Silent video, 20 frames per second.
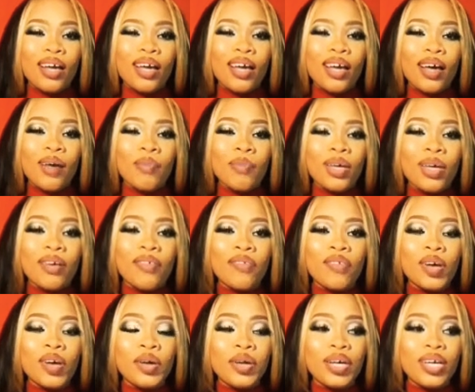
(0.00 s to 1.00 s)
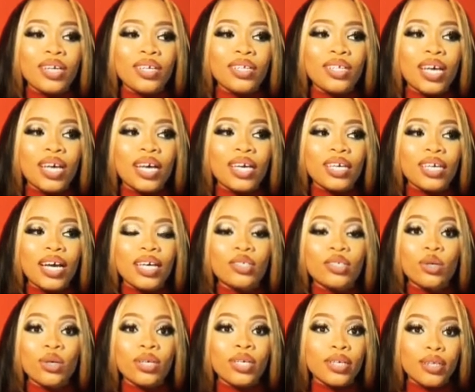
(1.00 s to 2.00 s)
I am a very, like, I
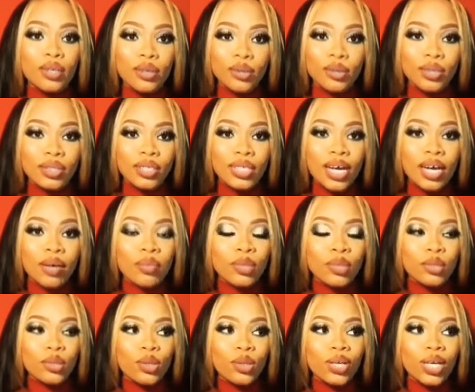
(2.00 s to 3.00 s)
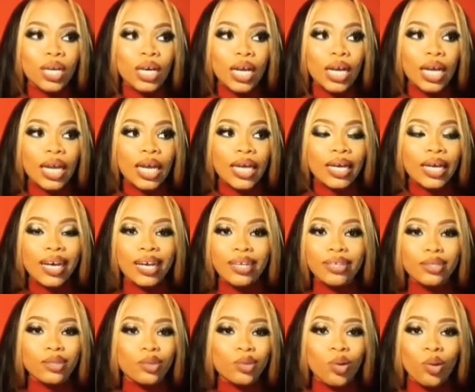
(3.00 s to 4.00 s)
talk a lot. I am a talker, like, I
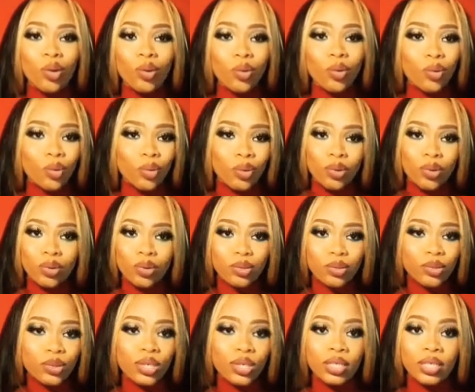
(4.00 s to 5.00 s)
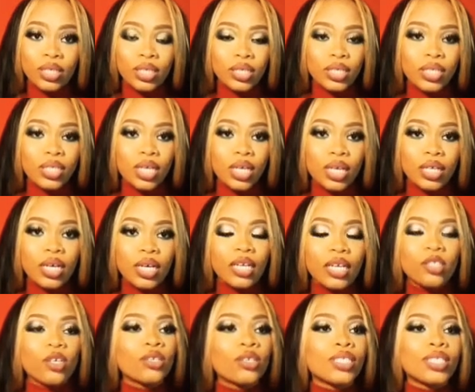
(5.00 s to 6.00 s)
did talk. Do you understand? I
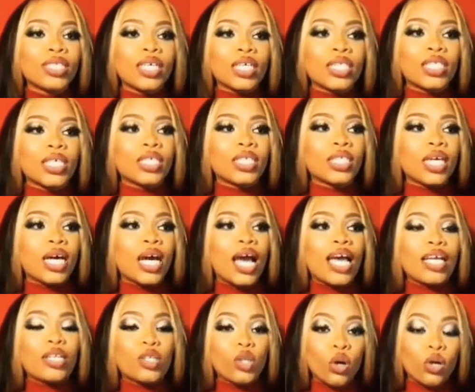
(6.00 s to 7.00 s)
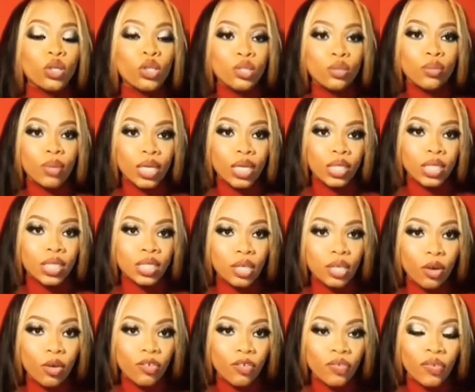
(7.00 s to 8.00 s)
talk to the extent that I talk to
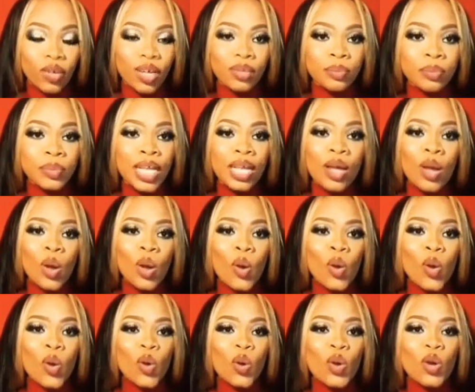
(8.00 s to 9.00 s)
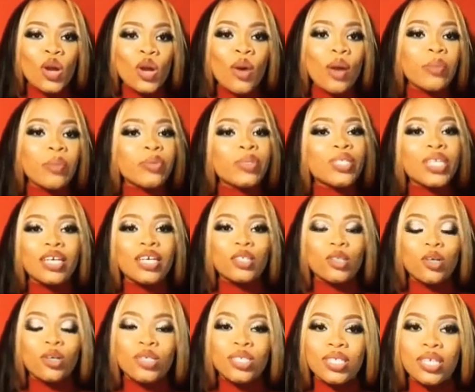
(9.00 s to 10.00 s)
myself. You know when people say they
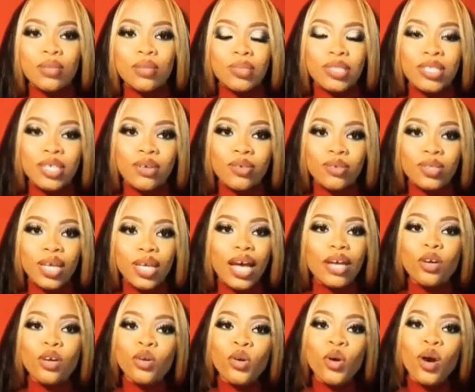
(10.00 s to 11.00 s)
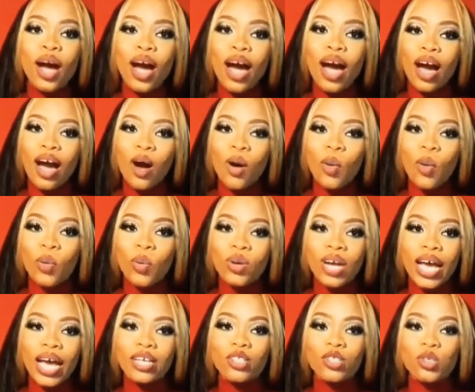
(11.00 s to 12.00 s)
talk to themselves, say, I don't know how,
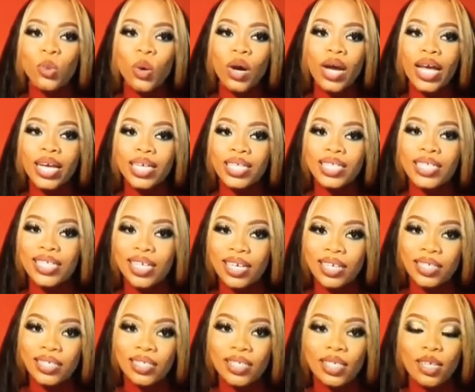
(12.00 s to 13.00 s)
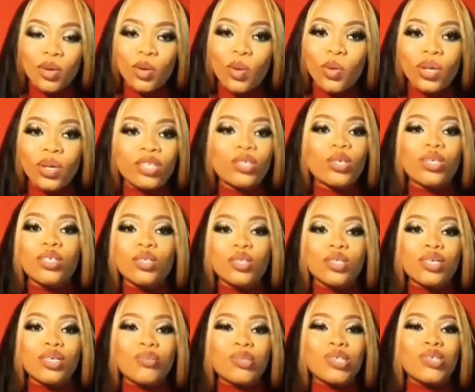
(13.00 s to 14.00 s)
like, to what extent they go in talking
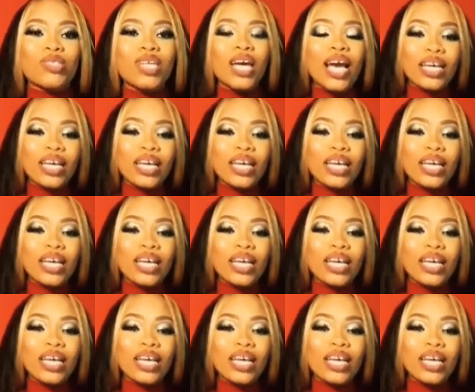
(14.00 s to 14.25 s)
to themselves.